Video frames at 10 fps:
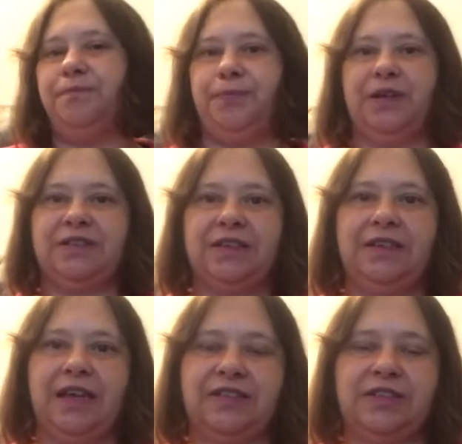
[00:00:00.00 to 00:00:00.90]
But
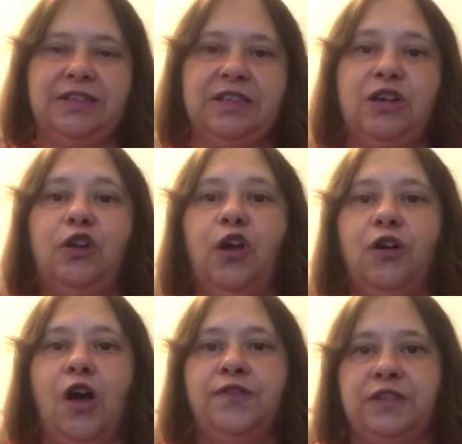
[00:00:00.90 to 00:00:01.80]
yes, there's a
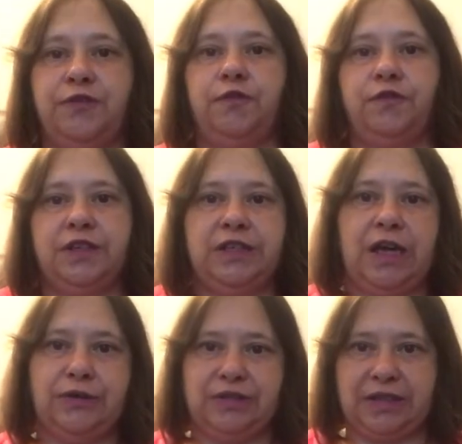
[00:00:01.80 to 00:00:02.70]
lot of different
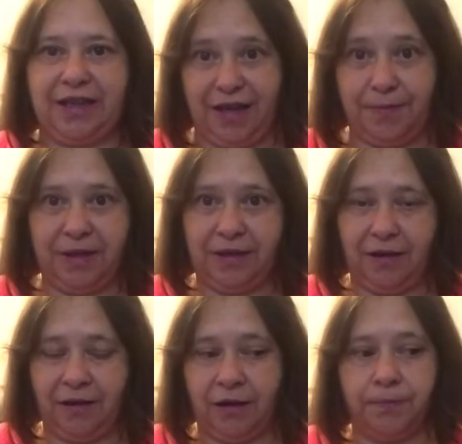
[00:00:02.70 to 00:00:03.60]
videos coming
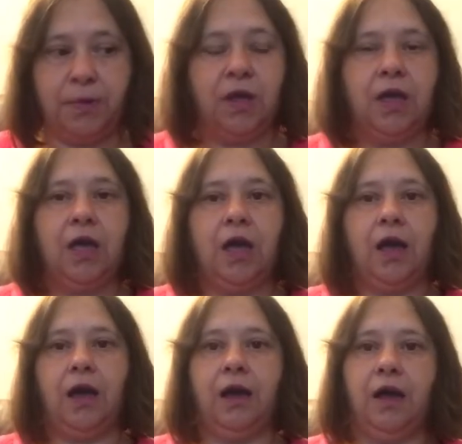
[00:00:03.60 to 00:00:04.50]
up.
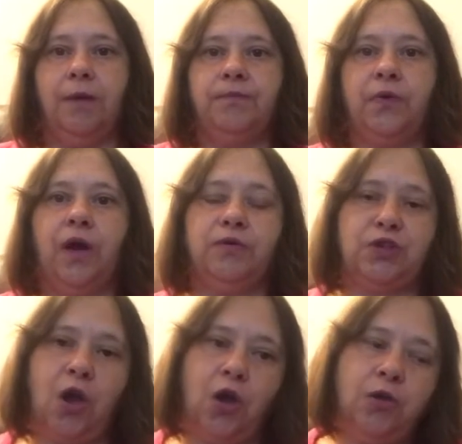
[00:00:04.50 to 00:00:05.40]
I was
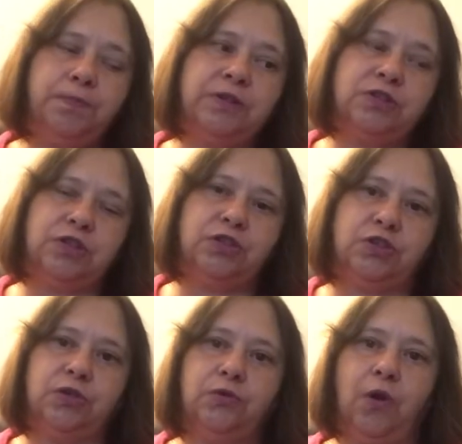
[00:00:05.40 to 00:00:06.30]
hoping to
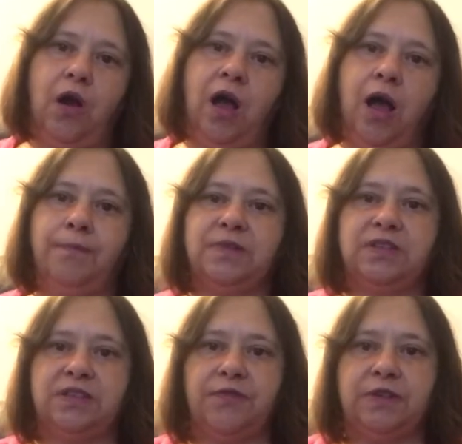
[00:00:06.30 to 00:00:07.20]
do
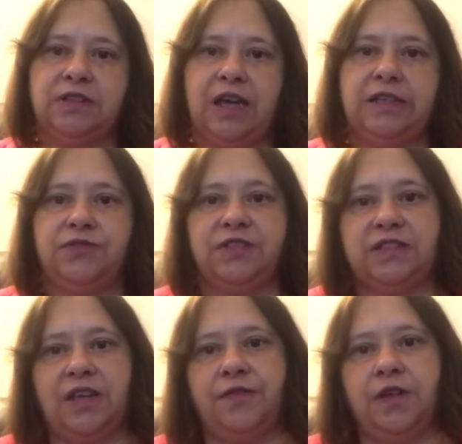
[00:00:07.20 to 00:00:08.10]
7 days for
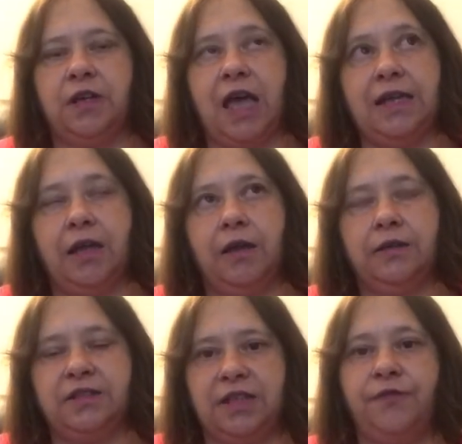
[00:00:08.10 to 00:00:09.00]

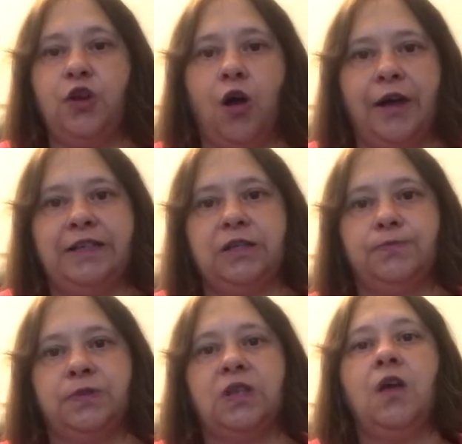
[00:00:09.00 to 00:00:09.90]
seven
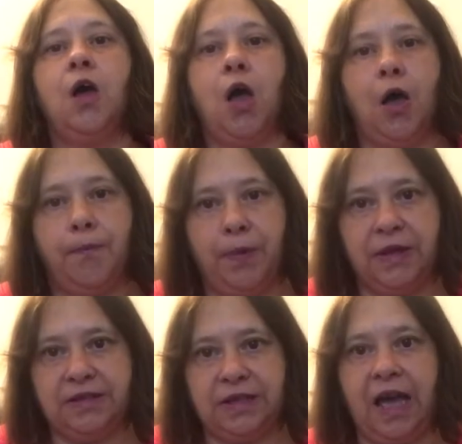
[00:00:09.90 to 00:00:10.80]
items per
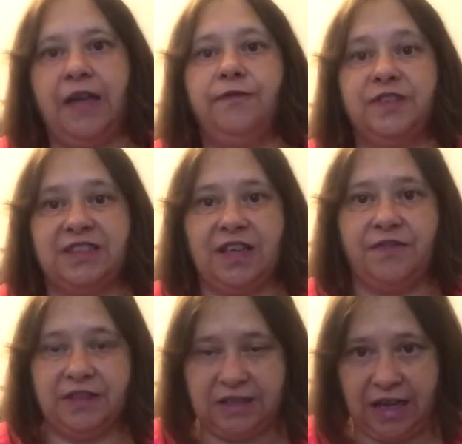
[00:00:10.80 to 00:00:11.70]
day for
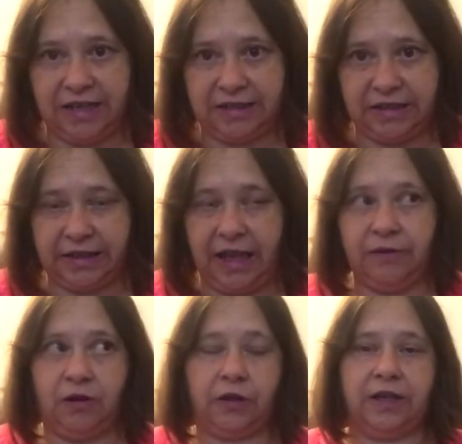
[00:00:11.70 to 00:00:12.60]
7 days
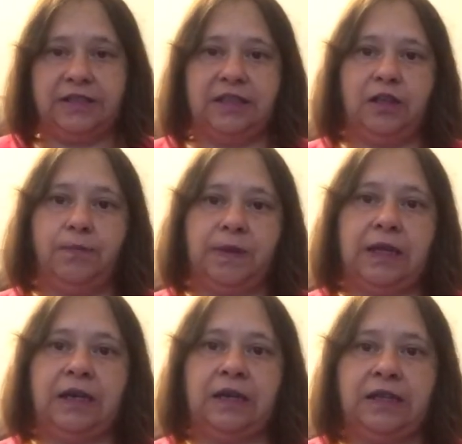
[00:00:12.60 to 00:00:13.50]
again, like I did at the
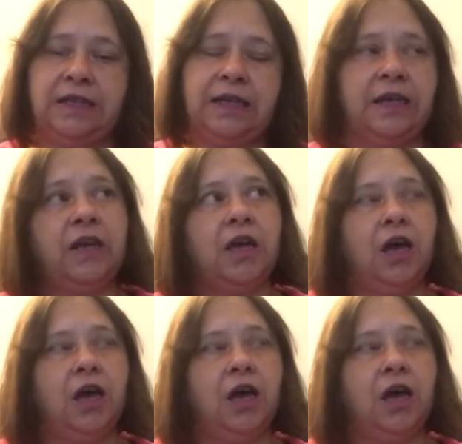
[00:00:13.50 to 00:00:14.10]
beginning of the year.